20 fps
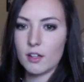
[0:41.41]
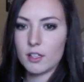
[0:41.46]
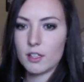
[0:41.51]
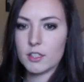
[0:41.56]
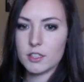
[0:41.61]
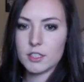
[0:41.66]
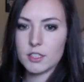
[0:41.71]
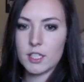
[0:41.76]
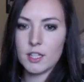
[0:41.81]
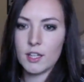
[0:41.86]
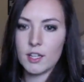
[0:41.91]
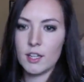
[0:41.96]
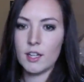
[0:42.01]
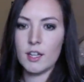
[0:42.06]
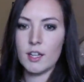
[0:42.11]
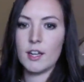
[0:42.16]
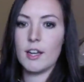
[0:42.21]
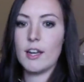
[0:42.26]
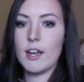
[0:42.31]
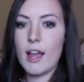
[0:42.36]

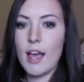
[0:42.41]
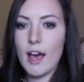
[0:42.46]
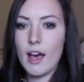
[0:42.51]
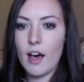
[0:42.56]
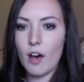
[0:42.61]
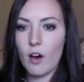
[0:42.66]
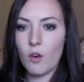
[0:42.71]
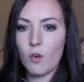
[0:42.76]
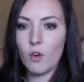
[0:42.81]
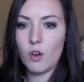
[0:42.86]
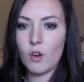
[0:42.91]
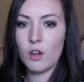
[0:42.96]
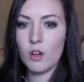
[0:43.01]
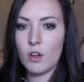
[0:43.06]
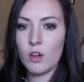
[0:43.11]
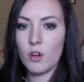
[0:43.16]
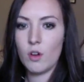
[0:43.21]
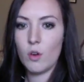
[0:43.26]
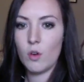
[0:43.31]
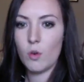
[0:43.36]
now
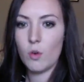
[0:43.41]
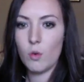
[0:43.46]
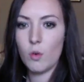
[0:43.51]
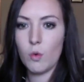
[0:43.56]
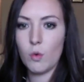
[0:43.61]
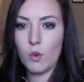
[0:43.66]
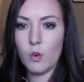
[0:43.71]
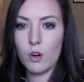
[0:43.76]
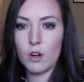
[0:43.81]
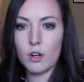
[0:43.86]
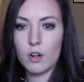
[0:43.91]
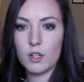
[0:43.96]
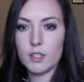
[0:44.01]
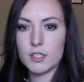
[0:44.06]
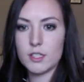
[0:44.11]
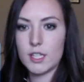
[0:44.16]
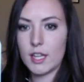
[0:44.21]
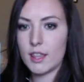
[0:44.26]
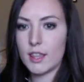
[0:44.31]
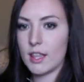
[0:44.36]
or $10,000
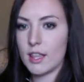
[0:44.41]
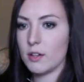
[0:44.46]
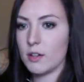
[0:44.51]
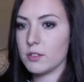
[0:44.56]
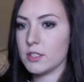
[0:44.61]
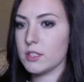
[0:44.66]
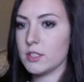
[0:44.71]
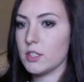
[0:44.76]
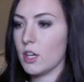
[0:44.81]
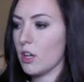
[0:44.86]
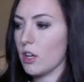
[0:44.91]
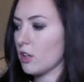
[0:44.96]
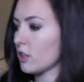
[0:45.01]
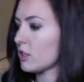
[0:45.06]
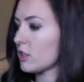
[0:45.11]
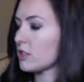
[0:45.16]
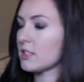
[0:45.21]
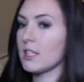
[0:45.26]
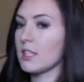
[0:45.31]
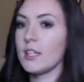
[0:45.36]

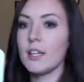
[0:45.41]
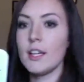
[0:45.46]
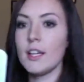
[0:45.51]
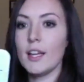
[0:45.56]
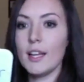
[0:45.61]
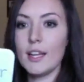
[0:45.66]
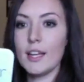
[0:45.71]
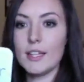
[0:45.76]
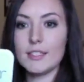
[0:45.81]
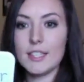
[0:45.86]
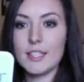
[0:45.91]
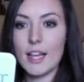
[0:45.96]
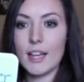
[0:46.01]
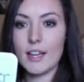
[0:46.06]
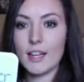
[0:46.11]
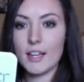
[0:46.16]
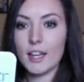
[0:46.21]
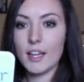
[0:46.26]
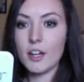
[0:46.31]
in 10 years,